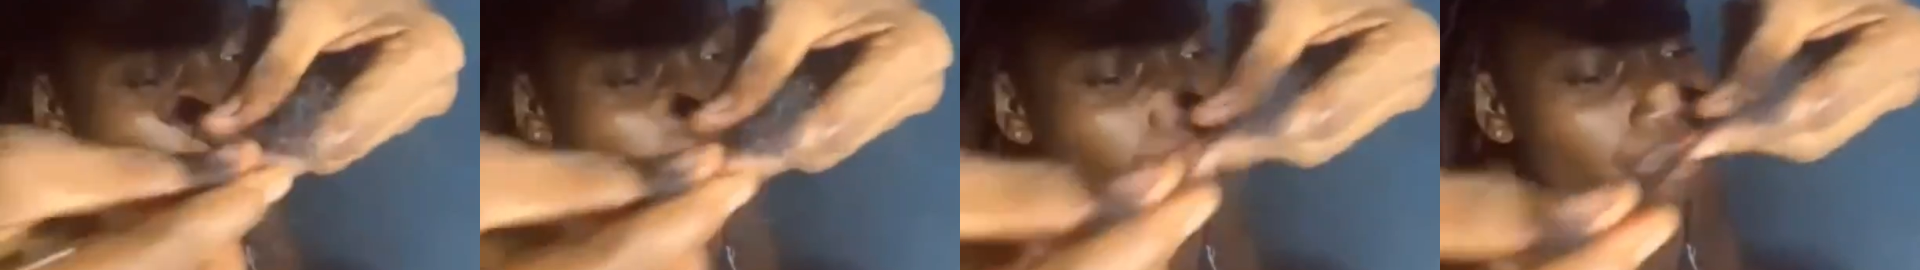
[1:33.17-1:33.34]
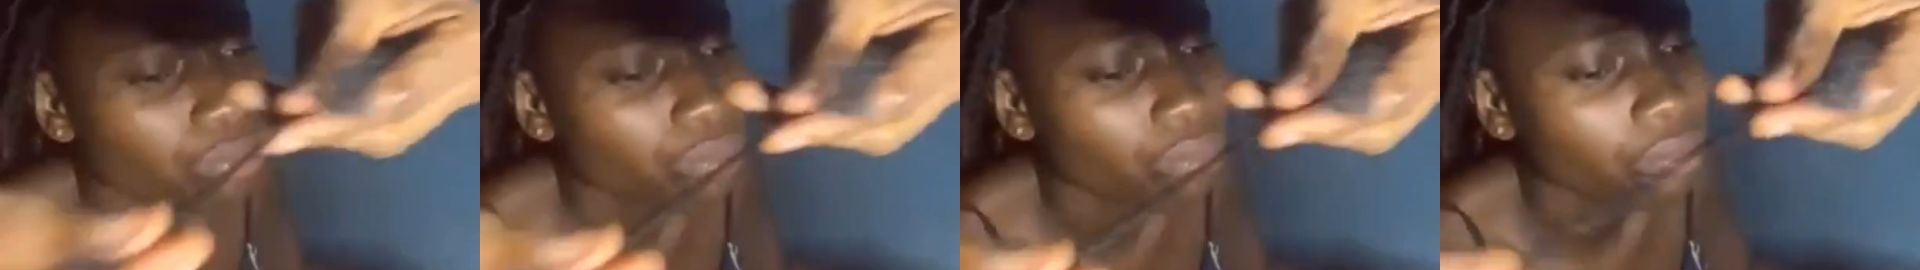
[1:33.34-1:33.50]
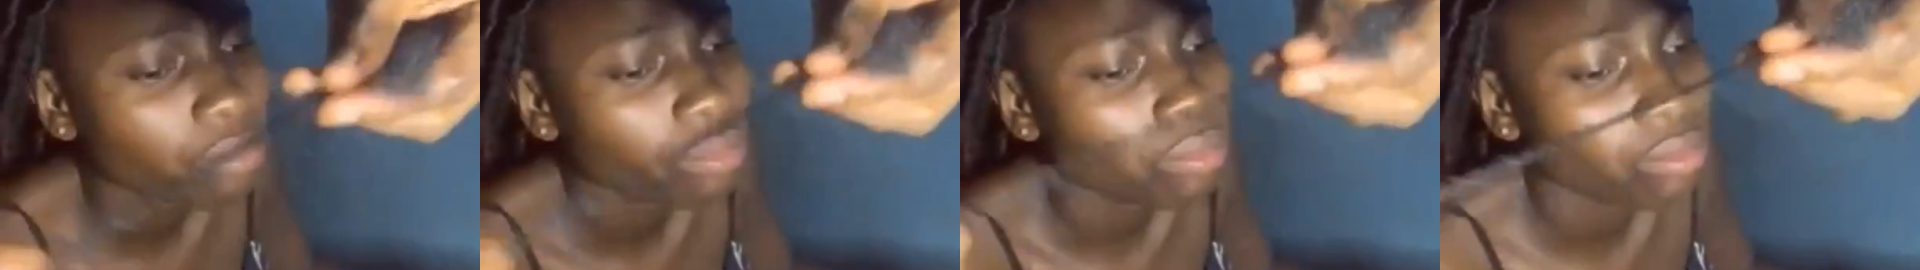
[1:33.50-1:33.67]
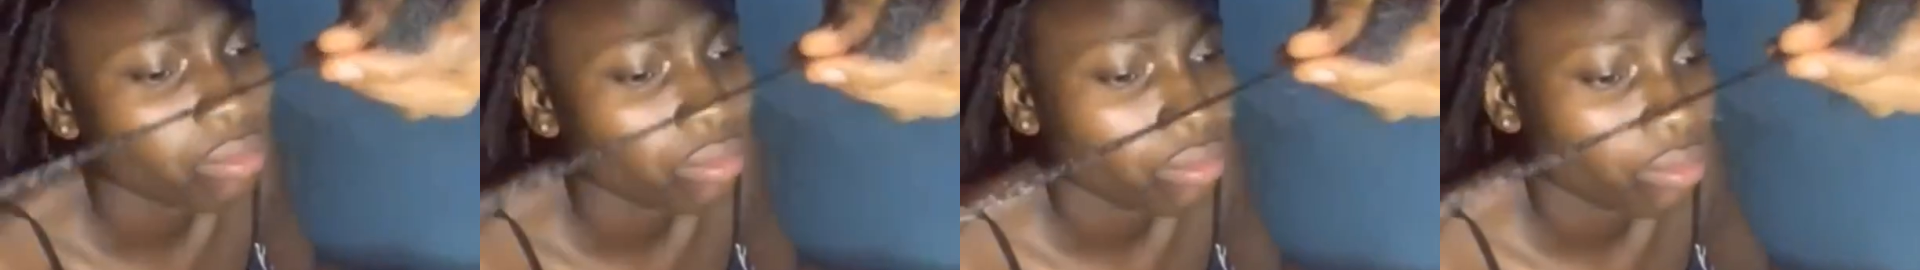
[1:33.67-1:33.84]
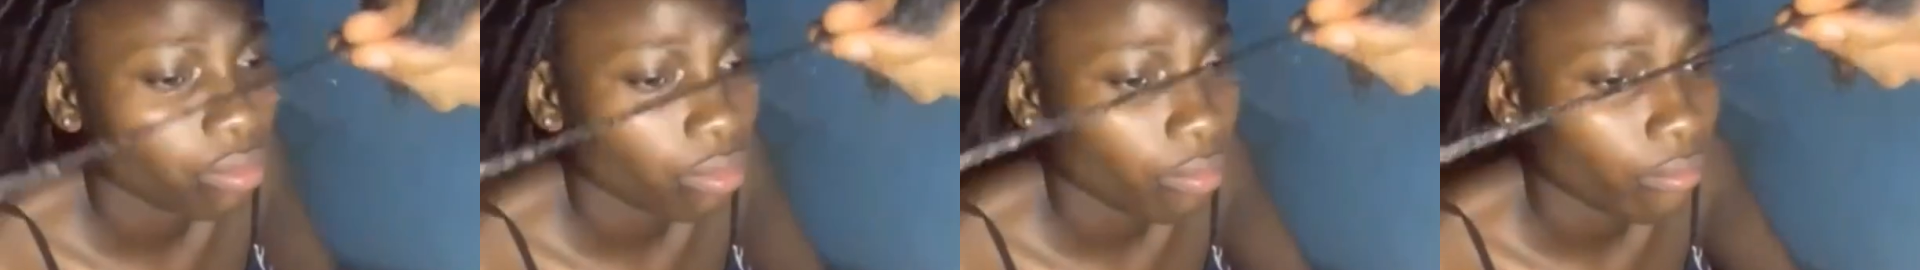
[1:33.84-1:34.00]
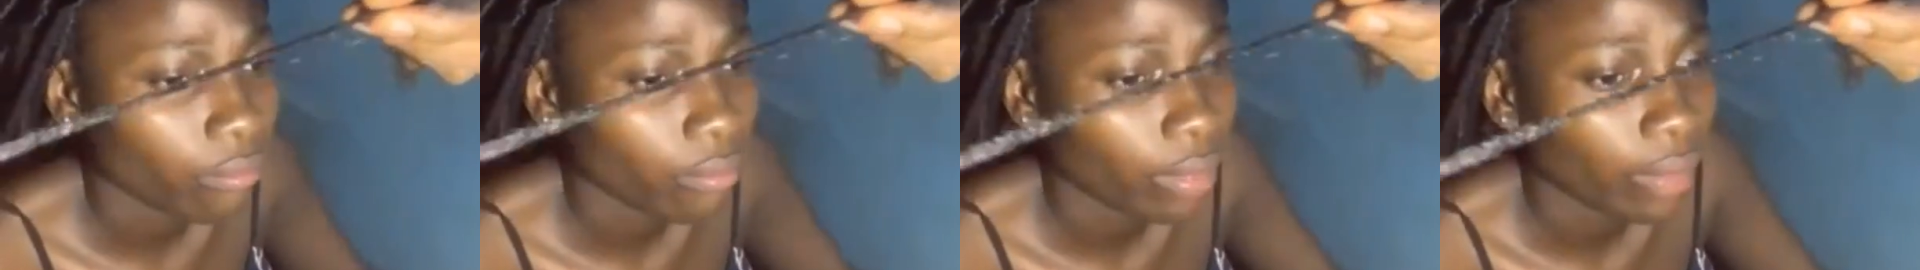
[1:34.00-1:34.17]
out those
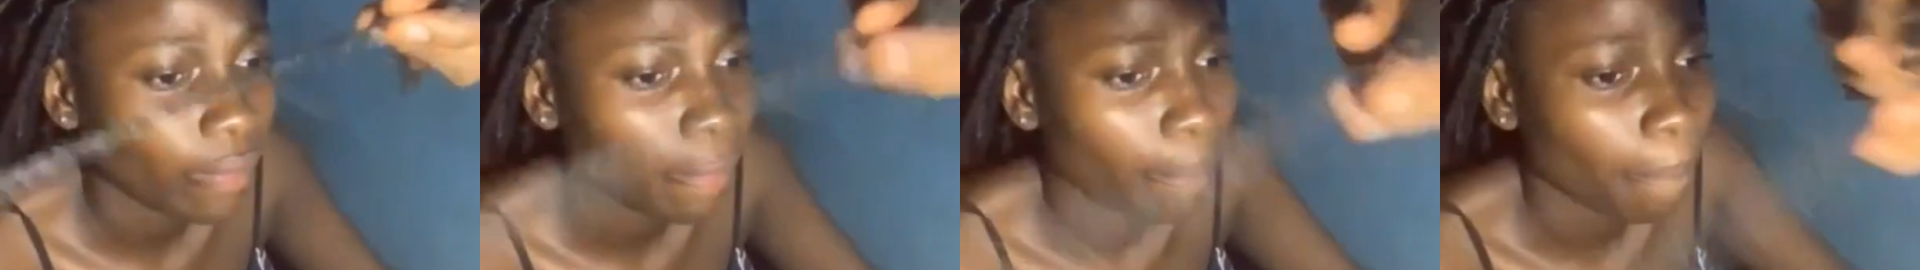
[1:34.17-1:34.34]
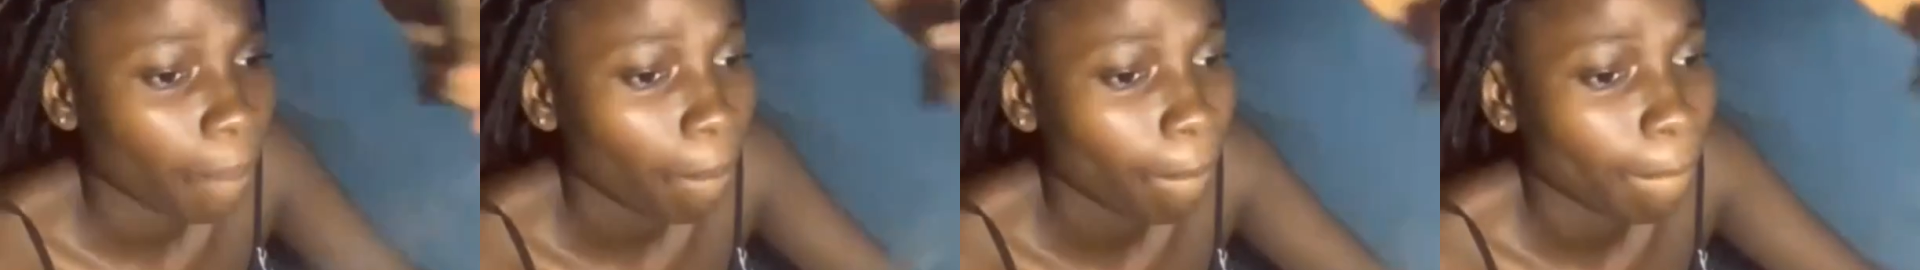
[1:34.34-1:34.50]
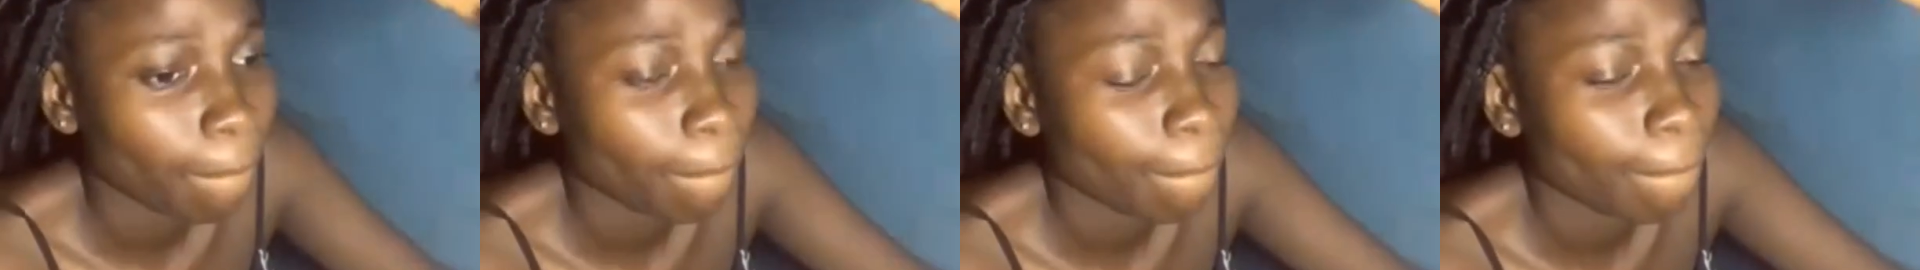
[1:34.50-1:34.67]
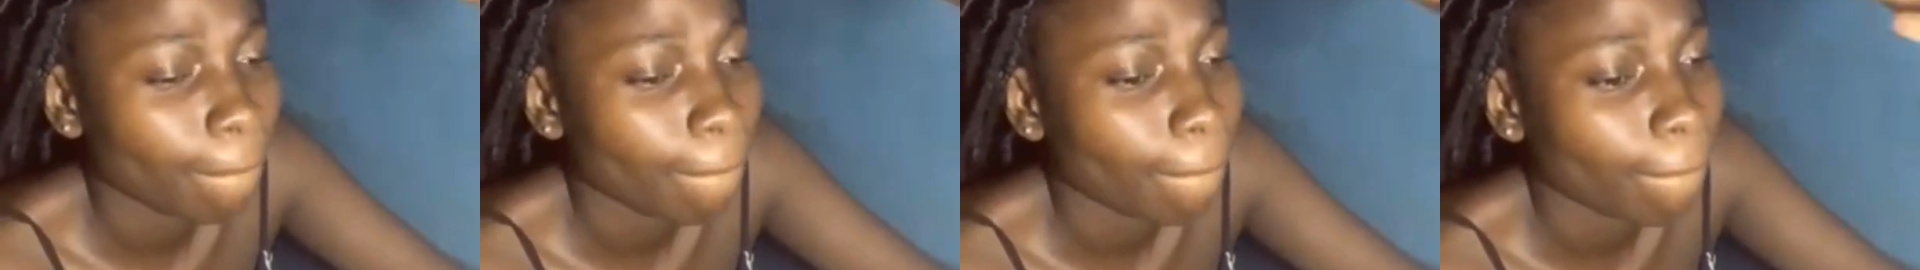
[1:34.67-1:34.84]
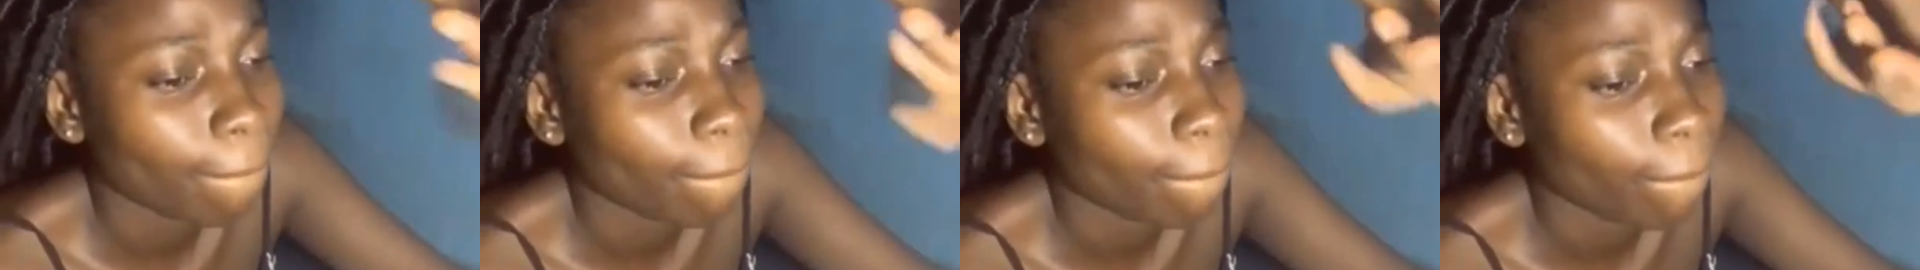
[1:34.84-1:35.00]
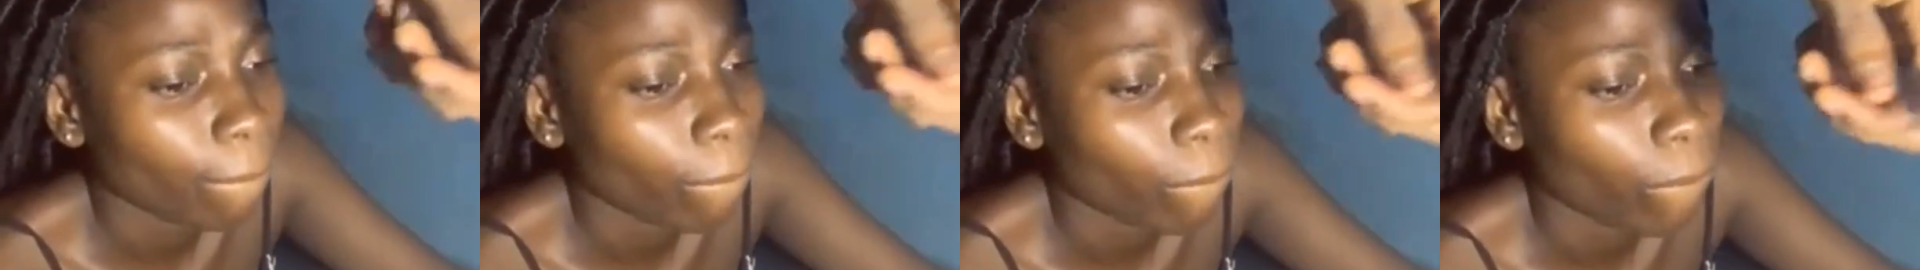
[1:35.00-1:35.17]
tiny pieces, I
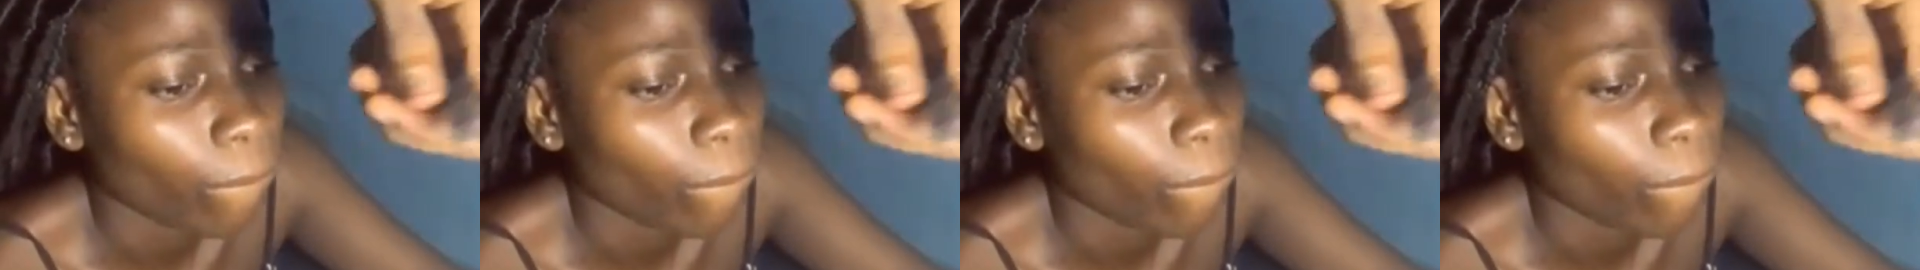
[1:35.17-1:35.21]
had